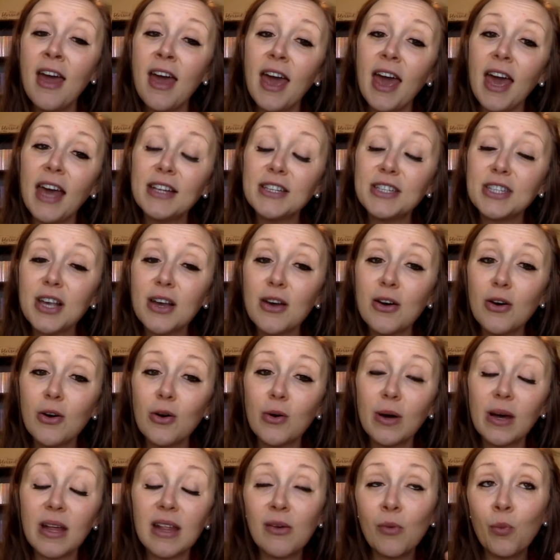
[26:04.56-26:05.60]
And
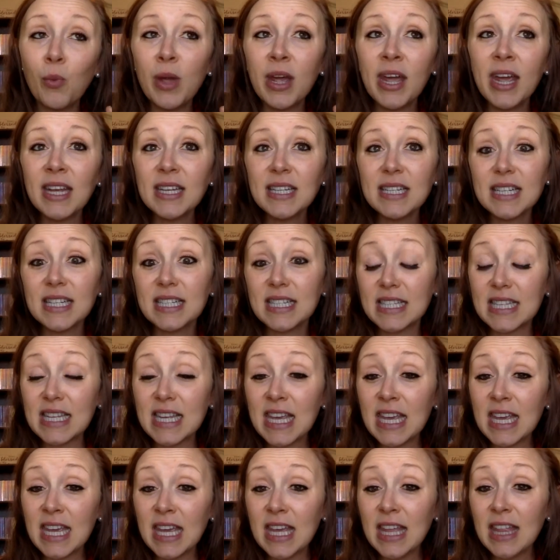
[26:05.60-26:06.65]
so we get to
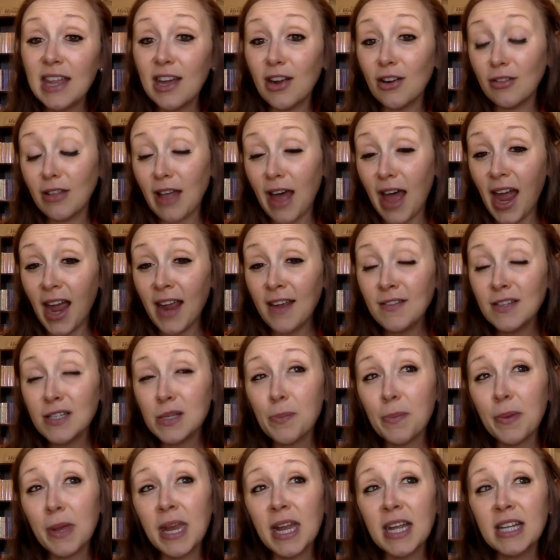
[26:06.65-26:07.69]
see their lives,
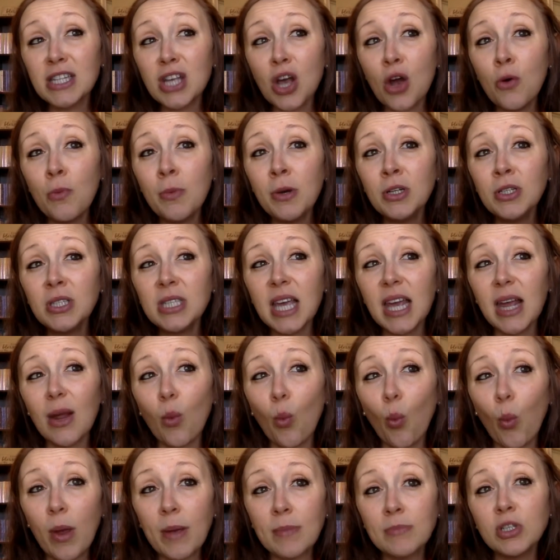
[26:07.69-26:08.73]
but it's almost like
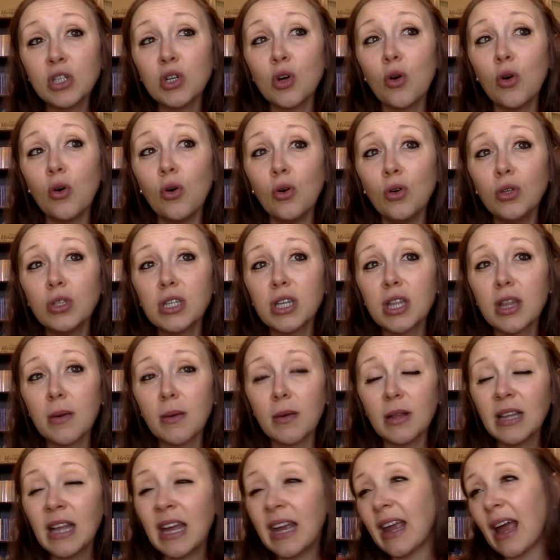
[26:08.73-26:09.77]
whimsical to the,
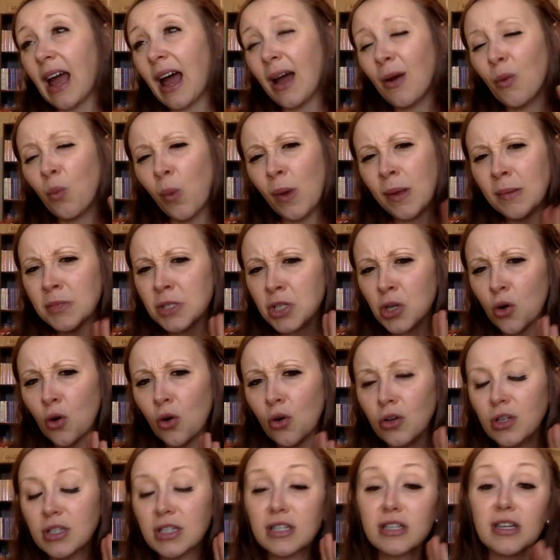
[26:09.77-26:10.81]
like
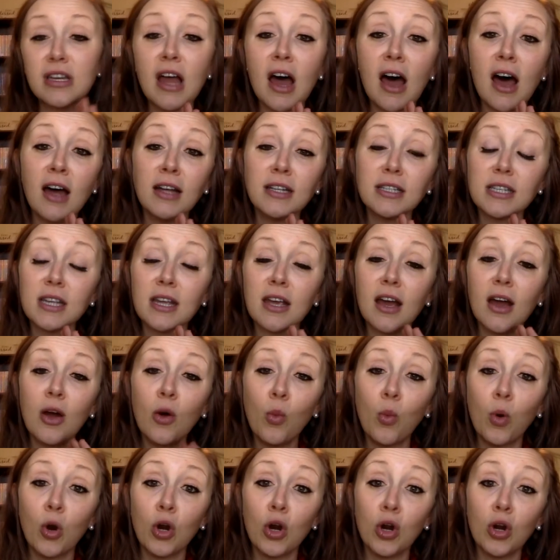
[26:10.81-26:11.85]
whimsical is not a
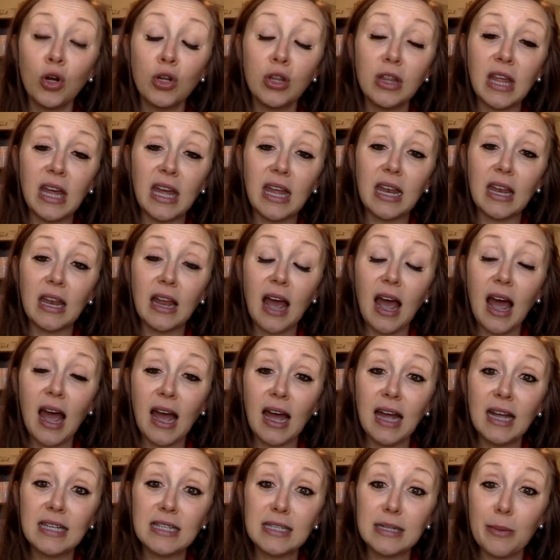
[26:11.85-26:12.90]
word that
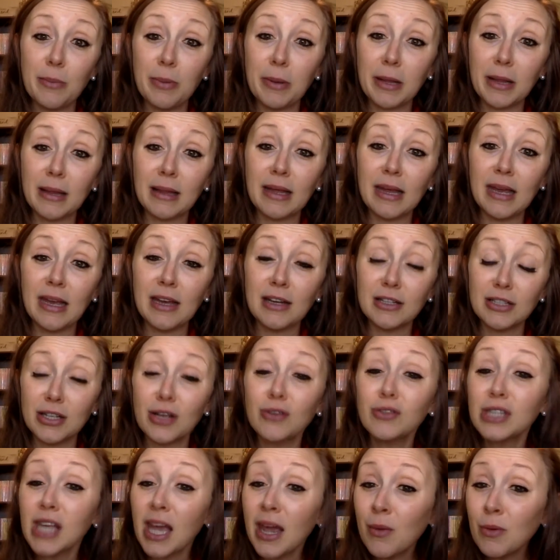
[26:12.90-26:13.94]
I typically
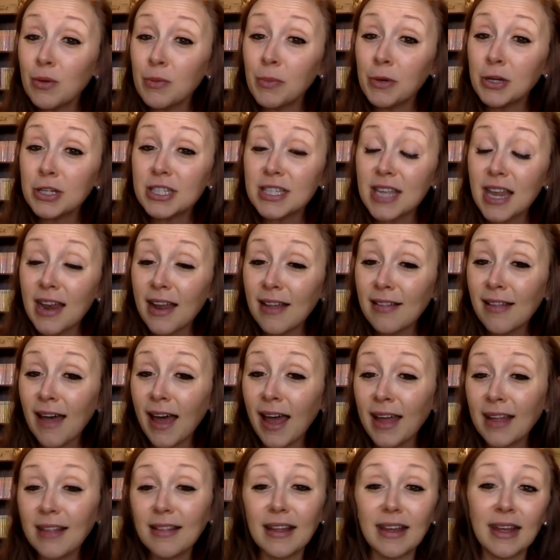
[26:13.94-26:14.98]
associate with books that I
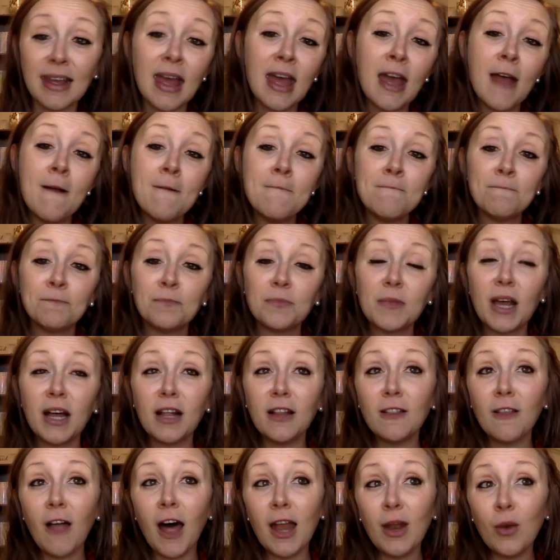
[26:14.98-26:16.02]
like a
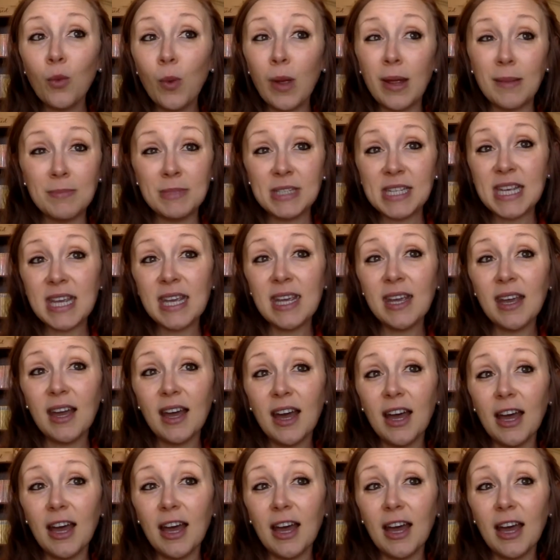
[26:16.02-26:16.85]
lot of whimsy,